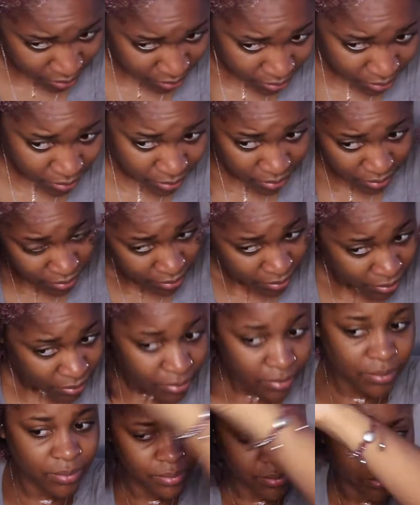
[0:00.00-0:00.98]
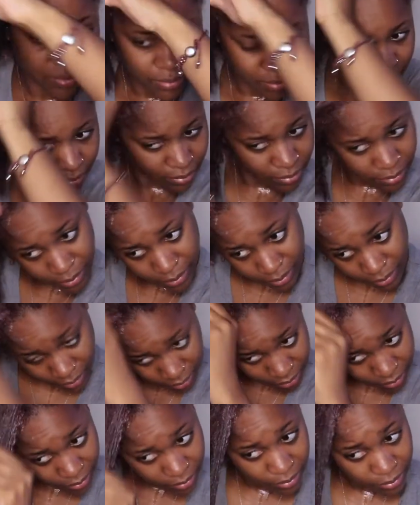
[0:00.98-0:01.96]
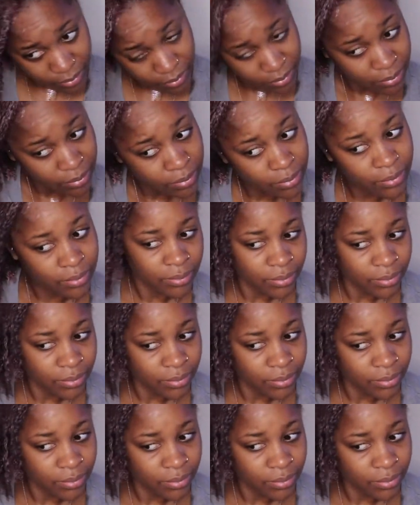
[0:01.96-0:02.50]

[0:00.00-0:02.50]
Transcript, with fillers: So this is a detoxifying mask,